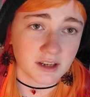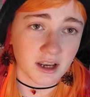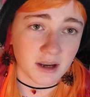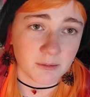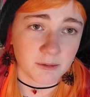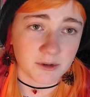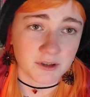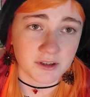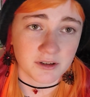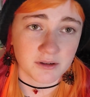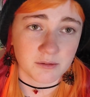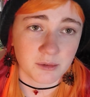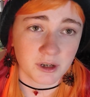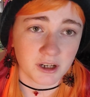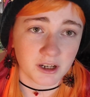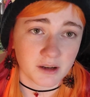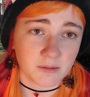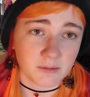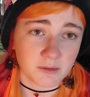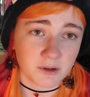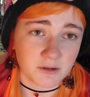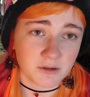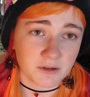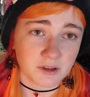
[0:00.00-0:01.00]
I'm assuming
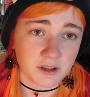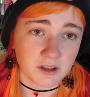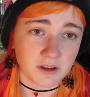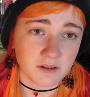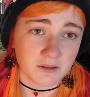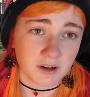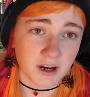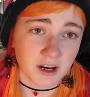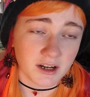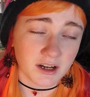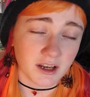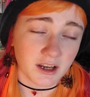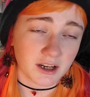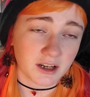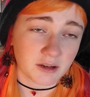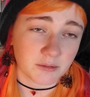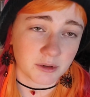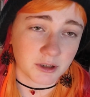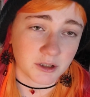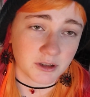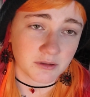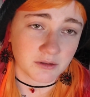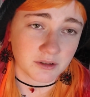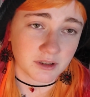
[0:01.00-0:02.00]
I'm using it right. I could
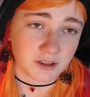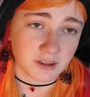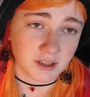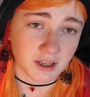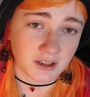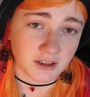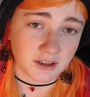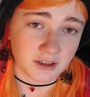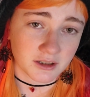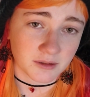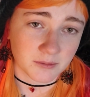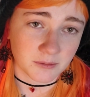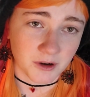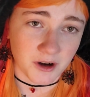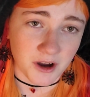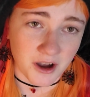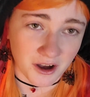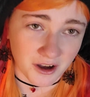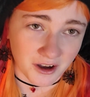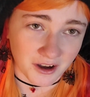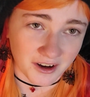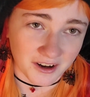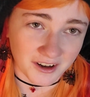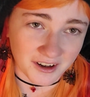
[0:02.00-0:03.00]
be using that term
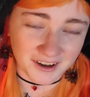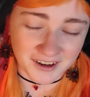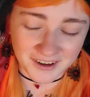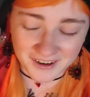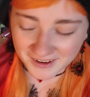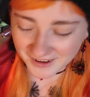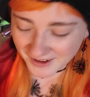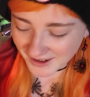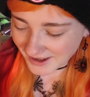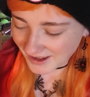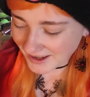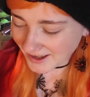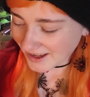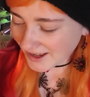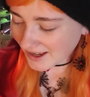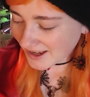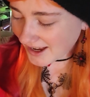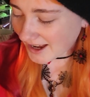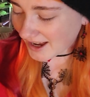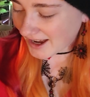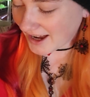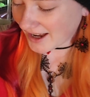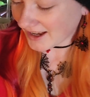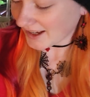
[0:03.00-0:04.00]
wrong.
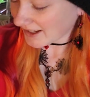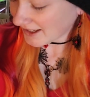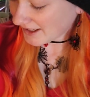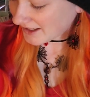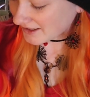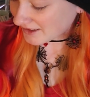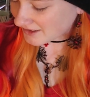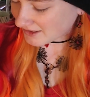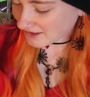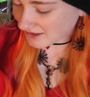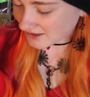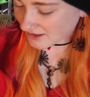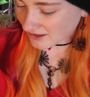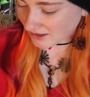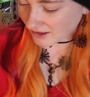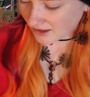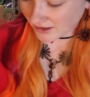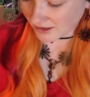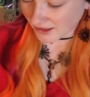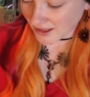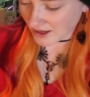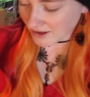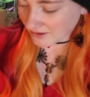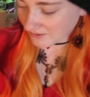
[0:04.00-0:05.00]
I a
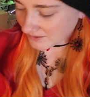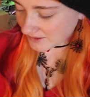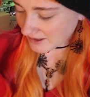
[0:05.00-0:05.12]
lot of